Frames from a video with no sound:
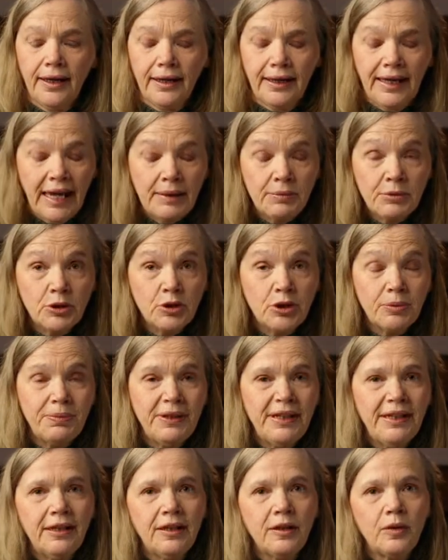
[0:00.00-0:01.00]
came into
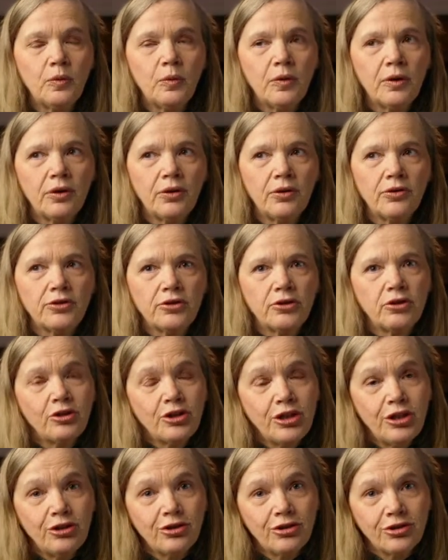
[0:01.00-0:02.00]
being was
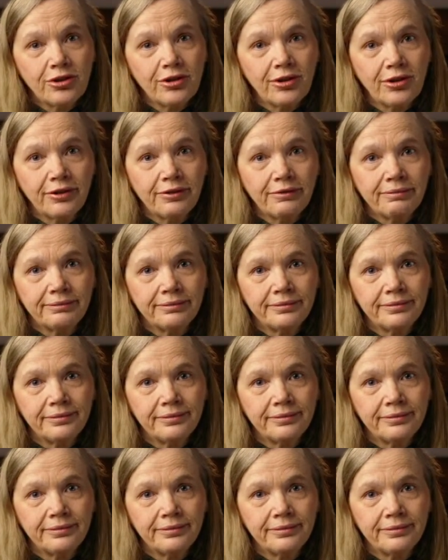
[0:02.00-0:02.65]
30 years ago.